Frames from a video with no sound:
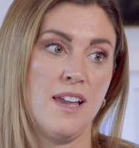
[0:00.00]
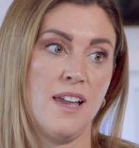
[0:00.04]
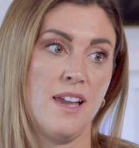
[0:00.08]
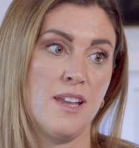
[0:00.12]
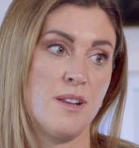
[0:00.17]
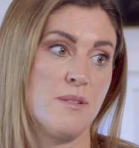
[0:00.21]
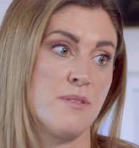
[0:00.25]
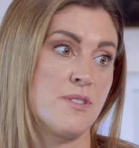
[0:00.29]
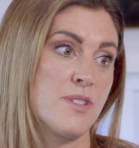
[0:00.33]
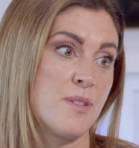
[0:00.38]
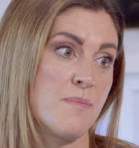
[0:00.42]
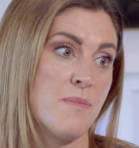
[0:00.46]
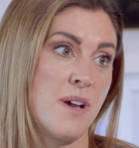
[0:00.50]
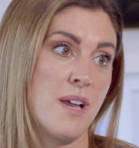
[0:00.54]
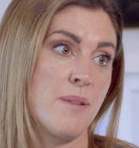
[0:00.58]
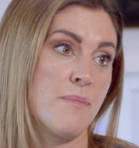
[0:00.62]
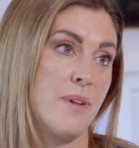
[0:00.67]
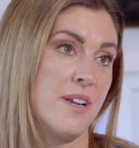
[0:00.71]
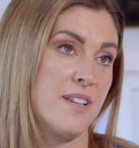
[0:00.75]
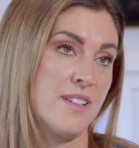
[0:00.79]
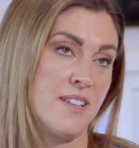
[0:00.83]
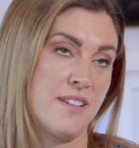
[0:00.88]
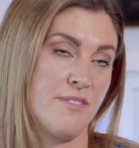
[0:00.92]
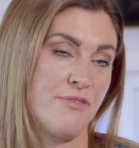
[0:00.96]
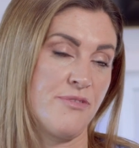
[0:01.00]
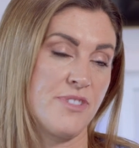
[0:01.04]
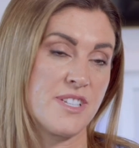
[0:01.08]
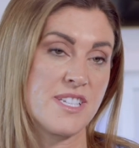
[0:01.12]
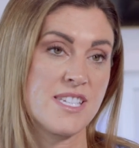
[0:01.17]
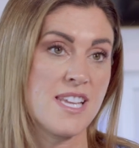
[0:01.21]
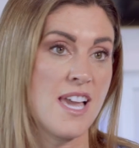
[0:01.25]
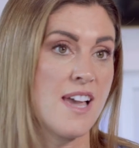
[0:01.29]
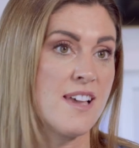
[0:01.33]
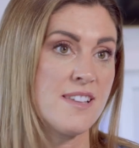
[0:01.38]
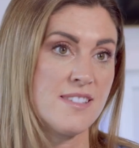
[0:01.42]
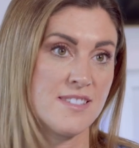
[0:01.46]
it, to my mind, had a
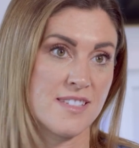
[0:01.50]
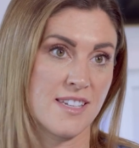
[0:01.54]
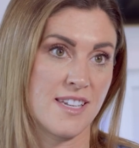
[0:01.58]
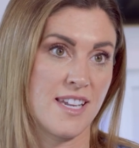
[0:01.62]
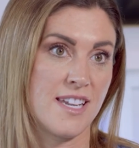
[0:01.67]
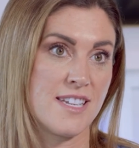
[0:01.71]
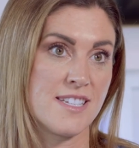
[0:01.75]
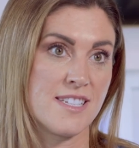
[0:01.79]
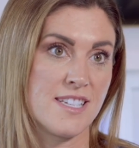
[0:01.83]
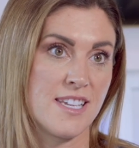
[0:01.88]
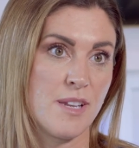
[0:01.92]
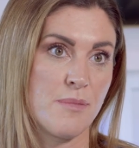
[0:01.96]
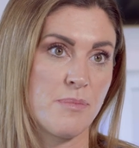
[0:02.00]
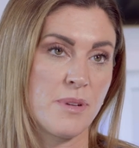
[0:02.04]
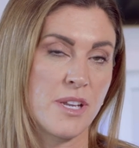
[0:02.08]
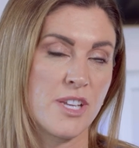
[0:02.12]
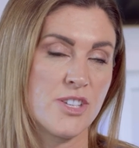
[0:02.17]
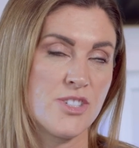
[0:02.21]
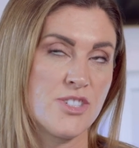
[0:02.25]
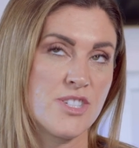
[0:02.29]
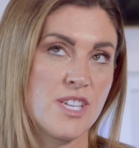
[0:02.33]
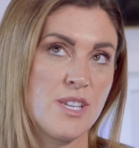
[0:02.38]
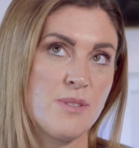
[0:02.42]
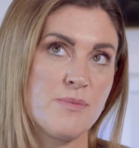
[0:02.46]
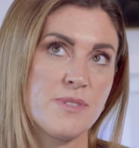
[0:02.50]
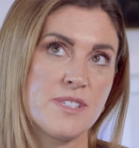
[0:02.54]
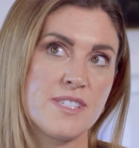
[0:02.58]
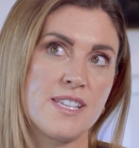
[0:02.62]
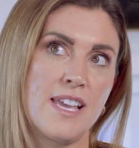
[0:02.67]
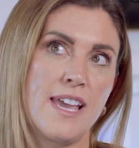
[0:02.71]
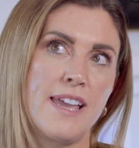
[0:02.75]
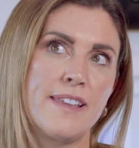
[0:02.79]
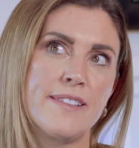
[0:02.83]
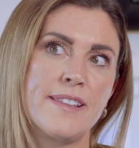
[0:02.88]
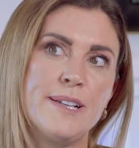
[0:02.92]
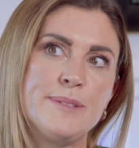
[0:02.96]
fantastic idea, because she was
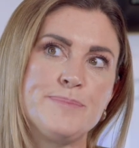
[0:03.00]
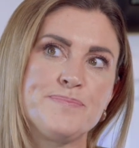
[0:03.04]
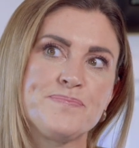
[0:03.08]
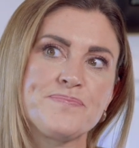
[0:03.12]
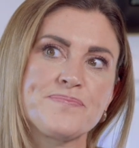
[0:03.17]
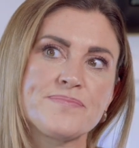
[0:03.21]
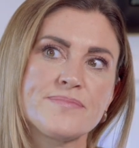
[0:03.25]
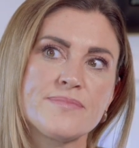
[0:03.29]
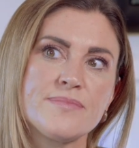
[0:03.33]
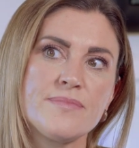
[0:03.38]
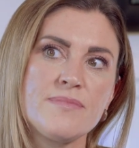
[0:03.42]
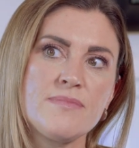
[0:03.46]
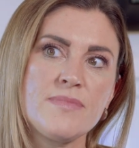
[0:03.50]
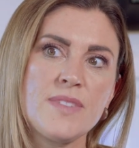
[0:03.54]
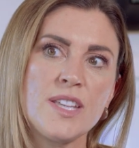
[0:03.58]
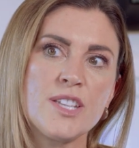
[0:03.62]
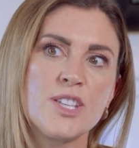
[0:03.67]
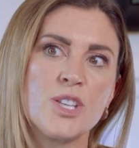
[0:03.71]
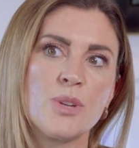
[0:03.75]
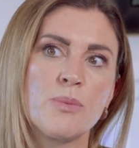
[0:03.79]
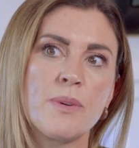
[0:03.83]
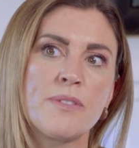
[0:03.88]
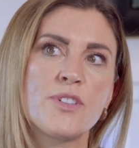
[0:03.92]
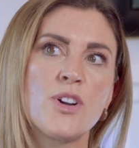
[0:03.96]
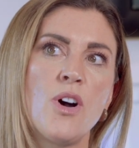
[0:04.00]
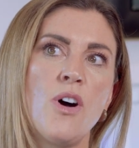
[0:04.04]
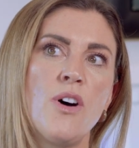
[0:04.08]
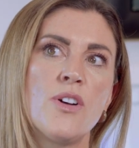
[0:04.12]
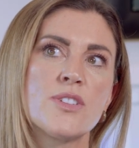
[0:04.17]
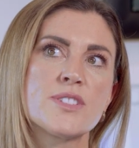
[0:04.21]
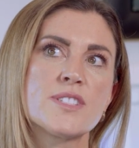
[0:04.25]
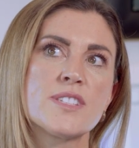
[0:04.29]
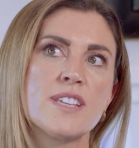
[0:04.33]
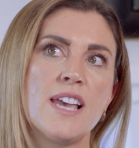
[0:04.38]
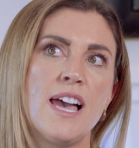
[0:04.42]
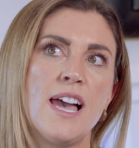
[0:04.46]
saying that, you know, we've
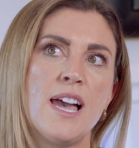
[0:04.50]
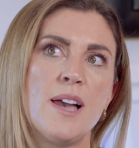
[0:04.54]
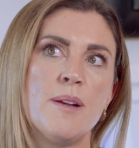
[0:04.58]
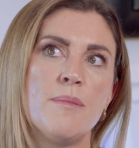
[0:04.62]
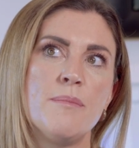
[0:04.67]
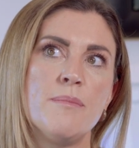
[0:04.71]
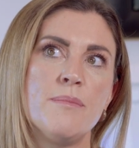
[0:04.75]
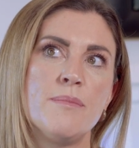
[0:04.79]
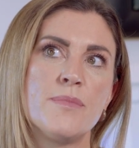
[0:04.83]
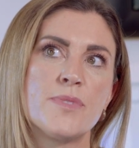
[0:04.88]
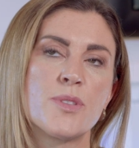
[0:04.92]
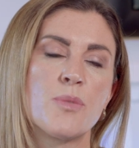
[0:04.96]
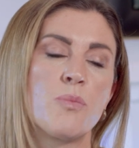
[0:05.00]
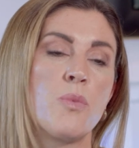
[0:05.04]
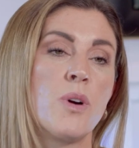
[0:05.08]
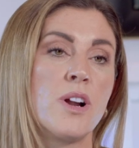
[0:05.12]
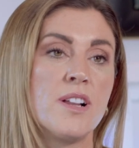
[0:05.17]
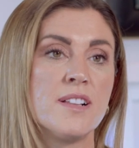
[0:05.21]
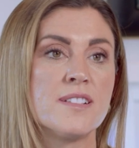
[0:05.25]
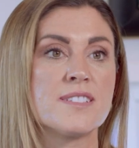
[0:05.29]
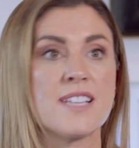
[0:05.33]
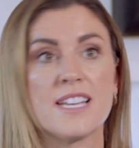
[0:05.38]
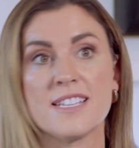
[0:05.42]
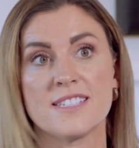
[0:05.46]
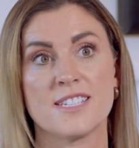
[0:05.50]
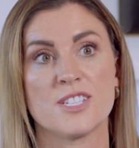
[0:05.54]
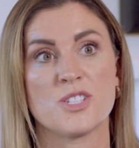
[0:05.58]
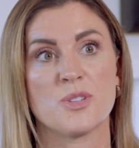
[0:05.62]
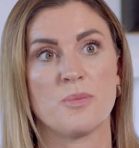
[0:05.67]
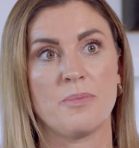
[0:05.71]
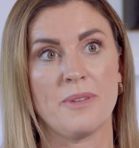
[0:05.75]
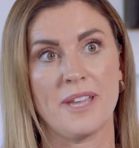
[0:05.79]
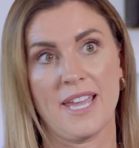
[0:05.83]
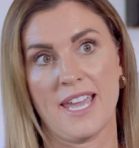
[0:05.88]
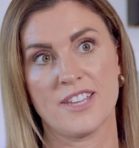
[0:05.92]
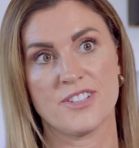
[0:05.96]
got the World
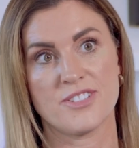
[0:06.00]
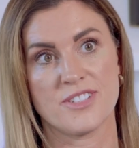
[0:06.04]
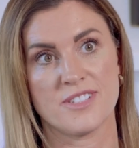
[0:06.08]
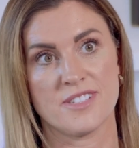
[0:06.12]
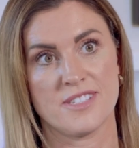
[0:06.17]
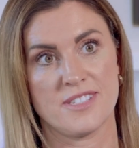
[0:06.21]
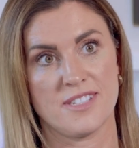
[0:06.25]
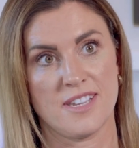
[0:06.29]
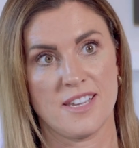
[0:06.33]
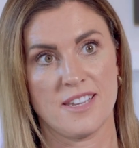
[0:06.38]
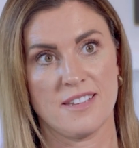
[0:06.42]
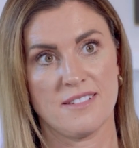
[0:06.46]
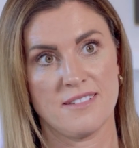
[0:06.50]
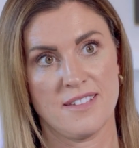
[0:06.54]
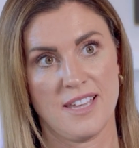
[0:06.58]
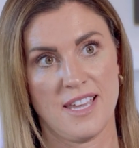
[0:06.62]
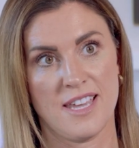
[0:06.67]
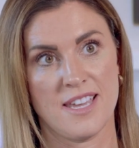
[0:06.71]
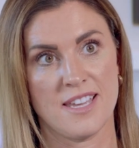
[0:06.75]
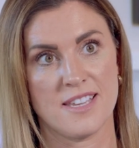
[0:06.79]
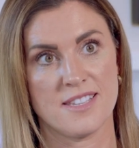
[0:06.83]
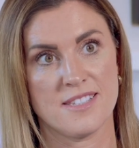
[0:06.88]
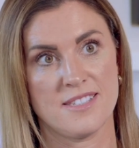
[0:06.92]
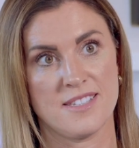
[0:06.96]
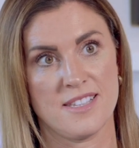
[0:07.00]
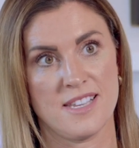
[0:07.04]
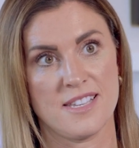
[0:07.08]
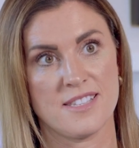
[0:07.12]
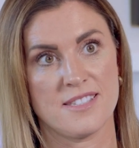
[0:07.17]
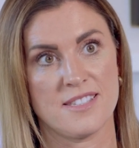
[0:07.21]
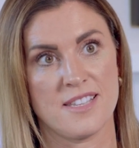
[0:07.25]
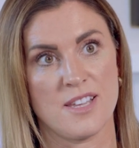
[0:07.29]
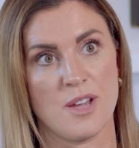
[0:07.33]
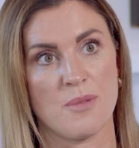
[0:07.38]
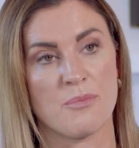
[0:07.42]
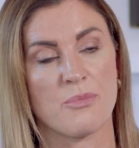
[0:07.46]
Anti-Doping Agency is
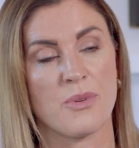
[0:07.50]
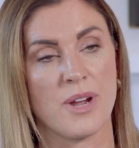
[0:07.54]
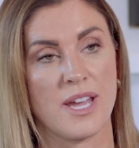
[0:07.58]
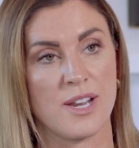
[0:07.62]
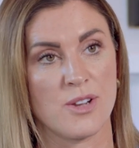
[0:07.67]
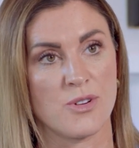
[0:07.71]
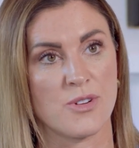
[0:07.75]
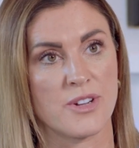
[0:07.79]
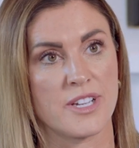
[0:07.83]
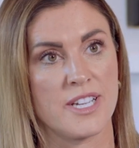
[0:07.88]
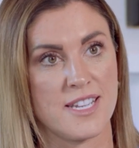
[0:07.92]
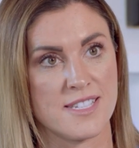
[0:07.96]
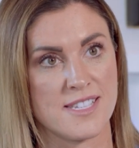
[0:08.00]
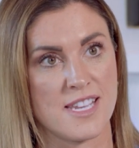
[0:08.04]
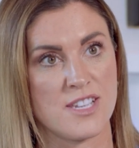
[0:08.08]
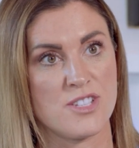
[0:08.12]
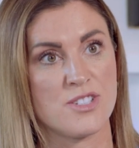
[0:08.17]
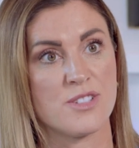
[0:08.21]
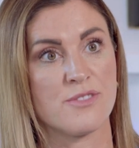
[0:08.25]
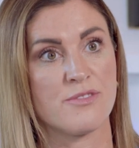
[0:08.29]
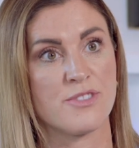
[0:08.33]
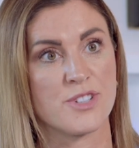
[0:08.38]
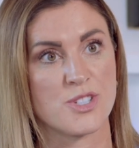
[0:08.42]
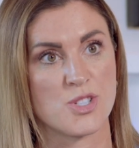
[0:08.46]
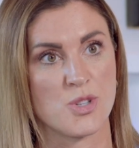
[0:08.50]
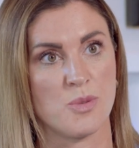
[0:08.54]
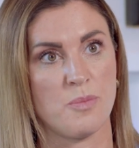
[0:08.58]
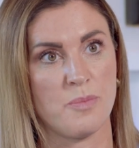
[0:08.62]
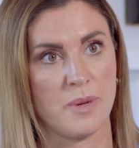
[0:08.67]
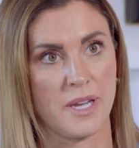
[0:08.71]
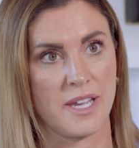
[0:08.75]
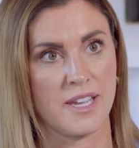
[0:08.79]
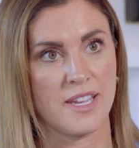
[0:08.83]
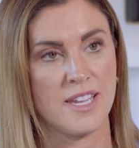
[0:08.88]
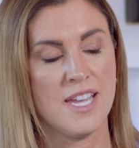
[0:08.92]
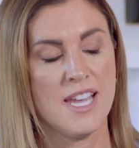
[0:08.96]
the umbrella organisation for
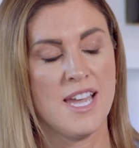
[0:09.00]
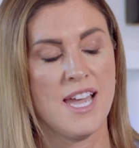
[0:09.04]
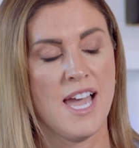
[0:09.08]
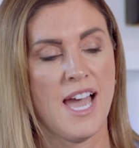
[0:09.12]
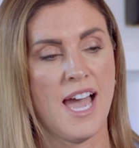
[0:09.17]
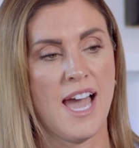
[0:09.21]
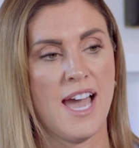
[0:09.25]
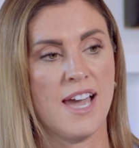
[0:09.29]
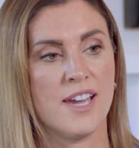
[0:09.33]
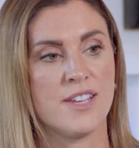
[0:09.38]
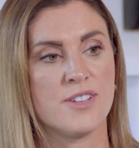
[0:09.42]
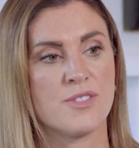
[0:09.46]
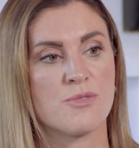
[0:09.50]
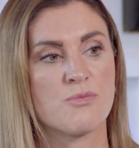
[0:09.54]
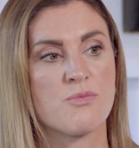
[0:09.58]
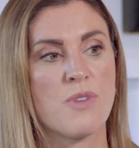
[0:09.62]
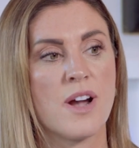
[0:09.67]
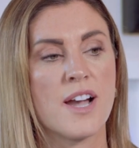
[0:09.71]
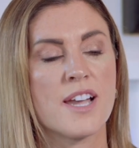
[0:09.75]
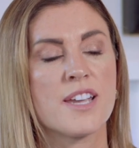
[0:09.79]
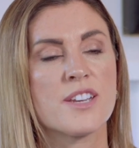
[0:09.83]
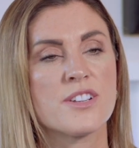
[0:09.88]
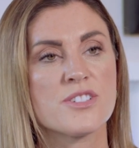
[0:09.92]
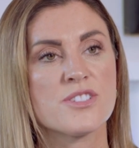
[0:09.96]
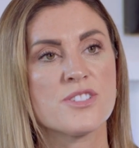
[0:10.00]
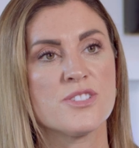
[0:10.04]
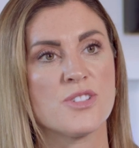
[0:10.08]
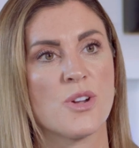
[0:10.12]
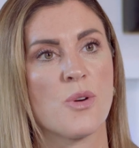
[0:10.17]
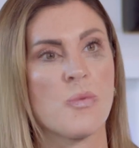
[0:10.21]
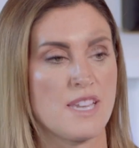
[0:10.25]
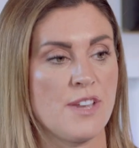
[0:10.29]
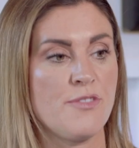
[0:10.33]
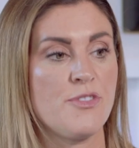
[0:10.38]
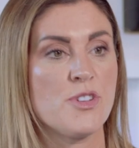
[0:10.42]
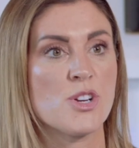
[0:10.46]
doping. And riders
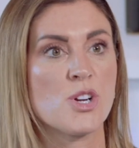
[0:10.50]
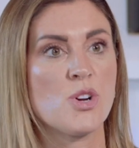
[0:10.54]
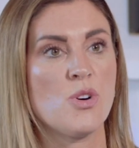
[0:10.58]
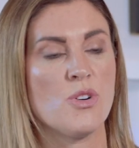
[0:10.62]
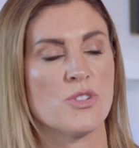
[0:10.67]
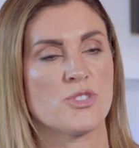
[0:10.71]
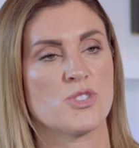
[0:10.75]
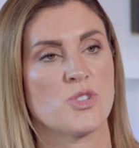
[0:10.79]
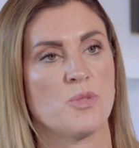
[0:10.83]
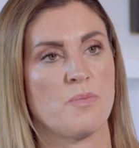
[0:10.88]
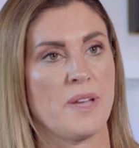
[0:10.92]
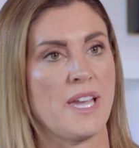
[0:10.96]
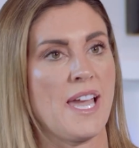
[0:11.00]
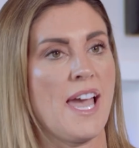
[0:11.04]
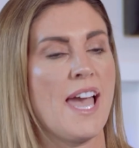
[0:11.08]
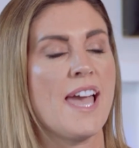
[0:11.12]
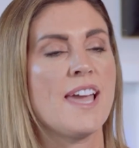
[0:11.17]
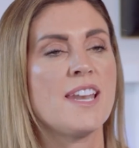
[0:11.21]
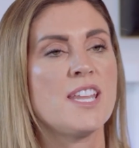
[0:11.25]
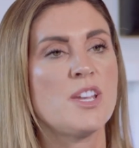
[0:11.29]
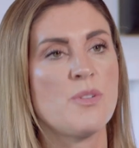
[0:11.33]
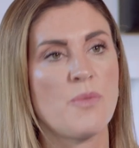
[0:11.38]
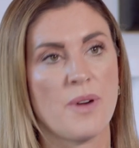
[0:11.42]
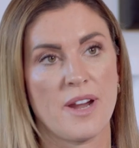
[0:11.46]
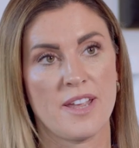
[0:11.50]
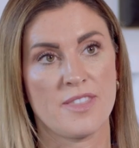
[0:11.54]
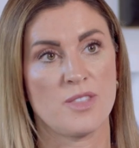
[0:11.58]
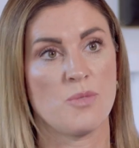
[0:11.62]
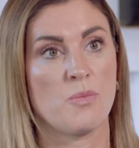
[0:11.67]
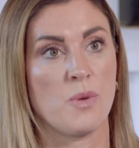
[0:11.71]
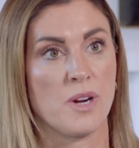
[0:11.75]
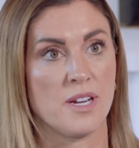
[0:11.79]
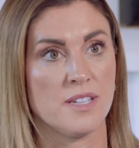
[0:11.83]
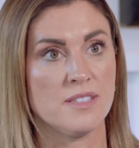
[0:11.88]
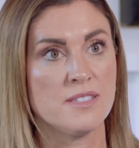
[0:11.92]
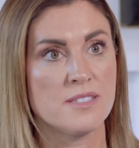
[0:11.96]
know if you're caught doping anywhere in the
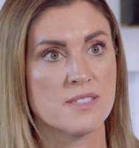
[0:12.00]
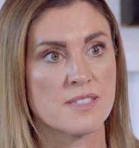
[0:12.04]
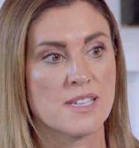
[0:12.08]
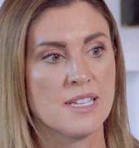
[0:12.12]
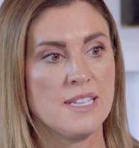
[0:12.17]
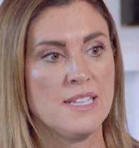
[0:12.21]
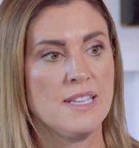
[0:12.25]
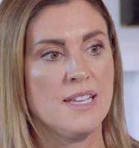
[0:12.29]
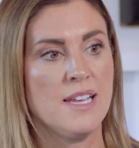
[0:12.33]
world,